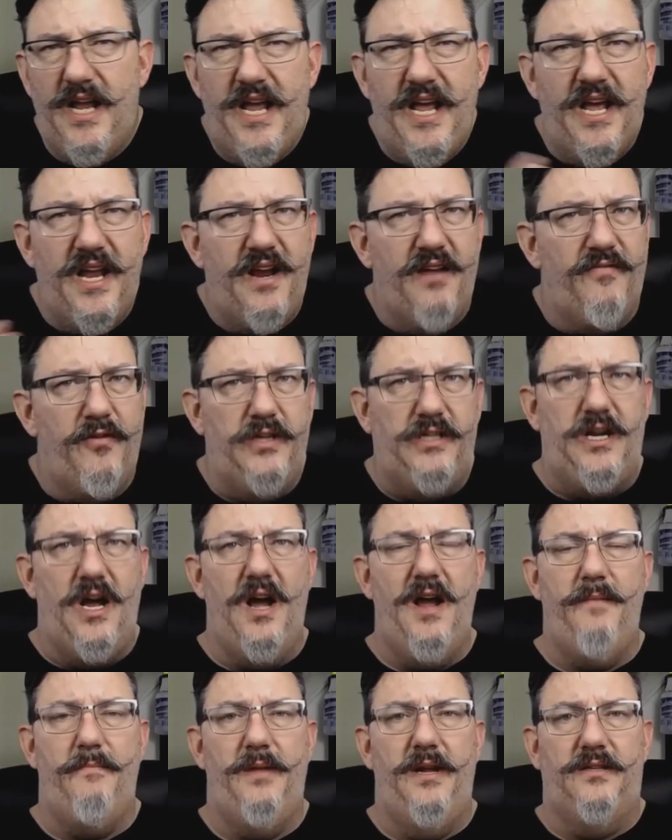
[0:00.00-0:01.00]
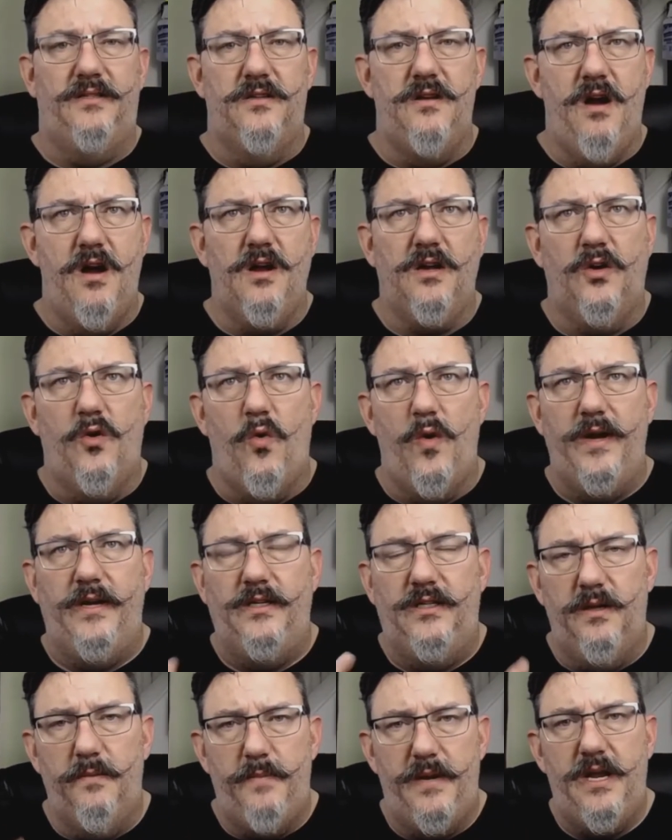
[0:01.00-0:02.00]
hit every time. It's not going
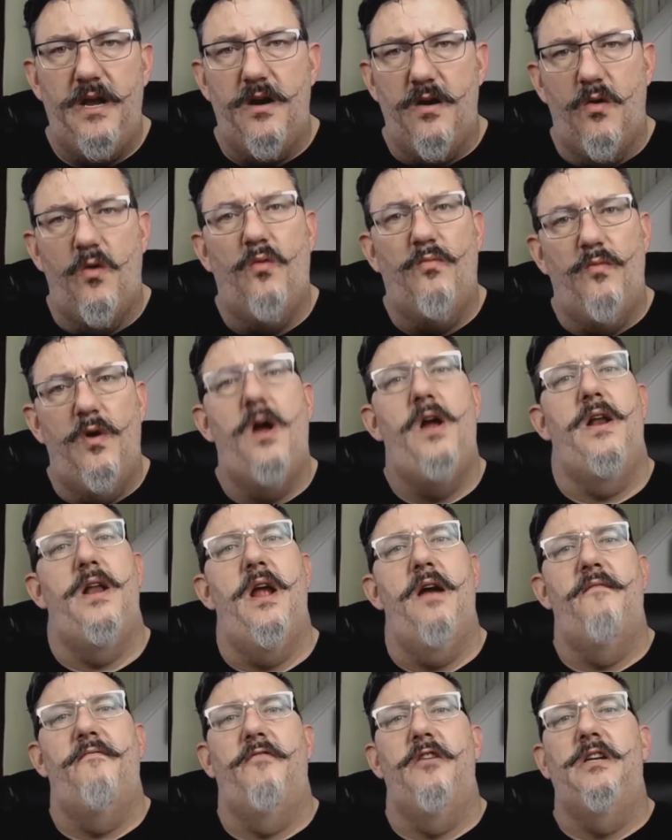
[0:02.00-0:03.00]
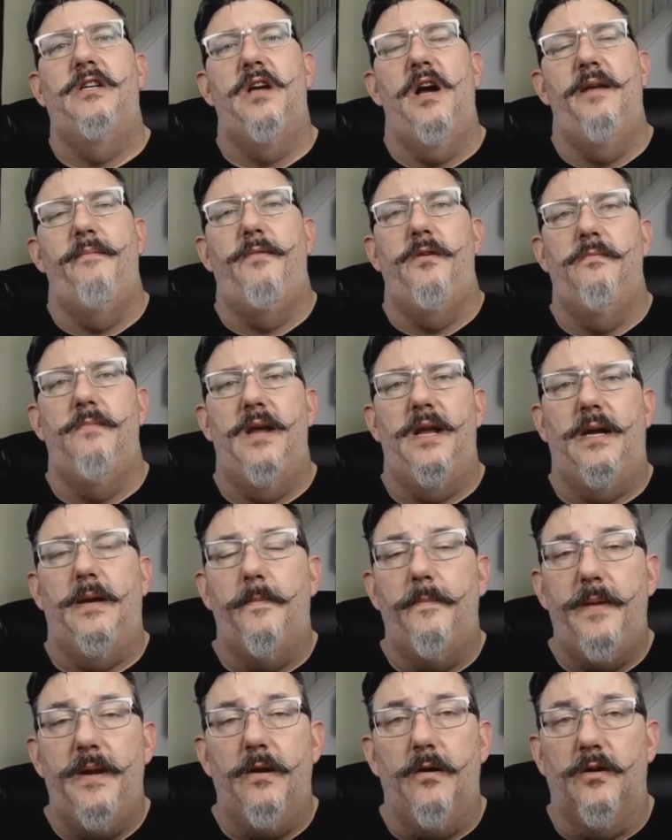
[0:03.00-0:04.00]
to be a home run every time you make a
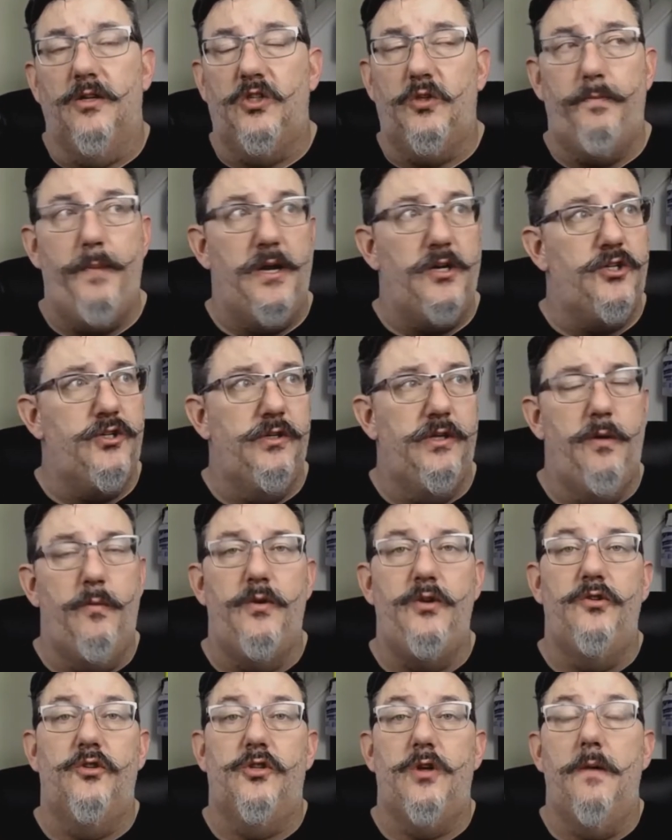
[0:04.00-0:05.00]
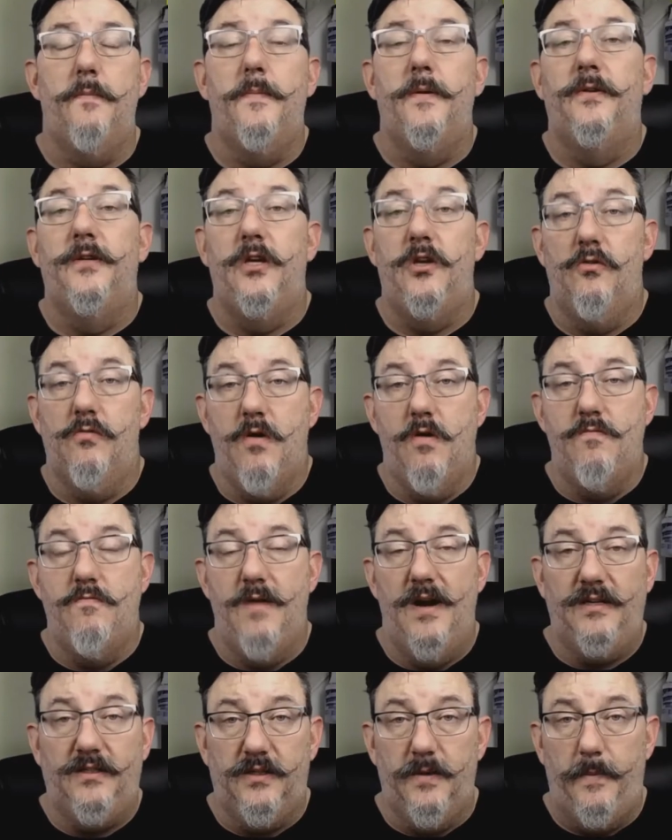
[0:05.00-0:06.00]
beer, especially when you start building your own
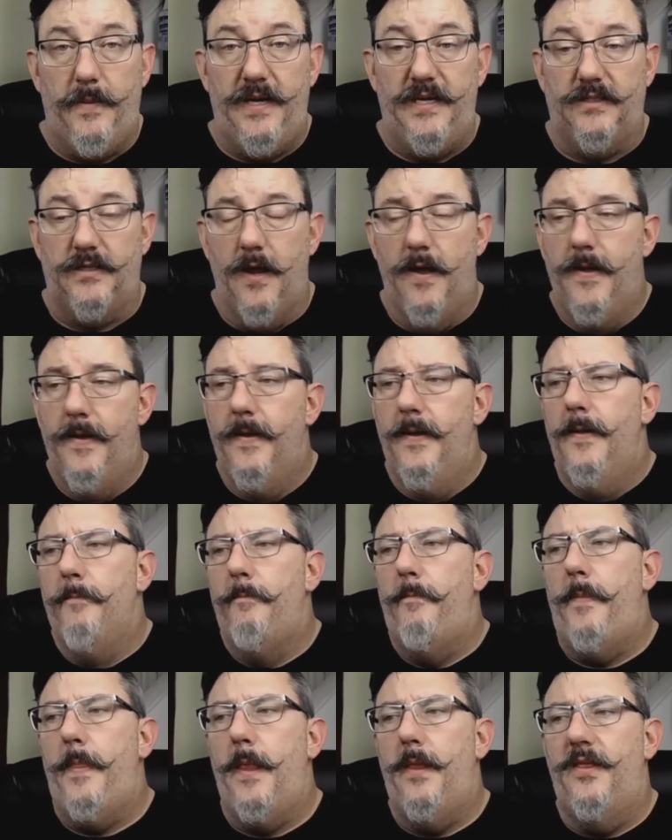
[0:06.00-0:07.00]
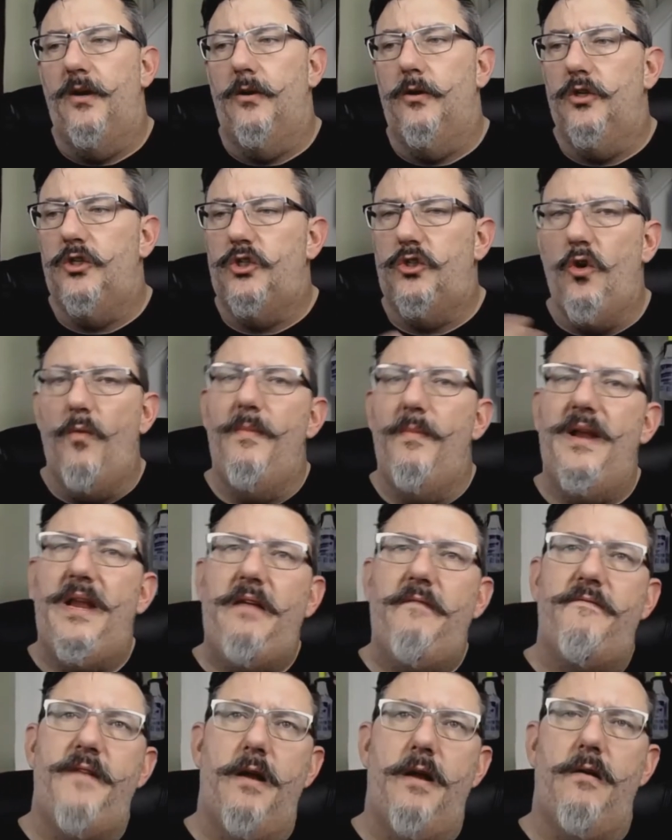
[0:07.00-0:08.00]
recipes. There are so many
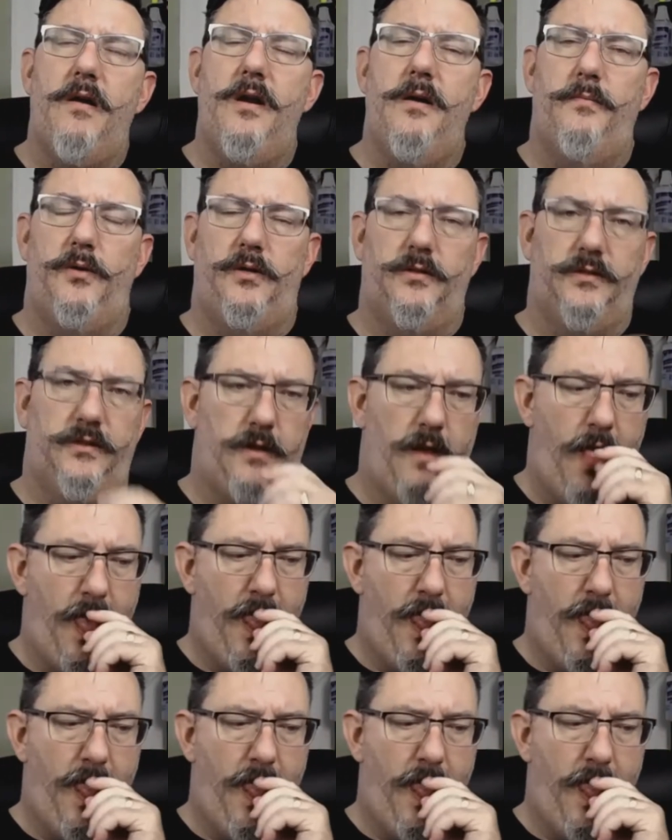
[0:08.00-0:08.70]
variables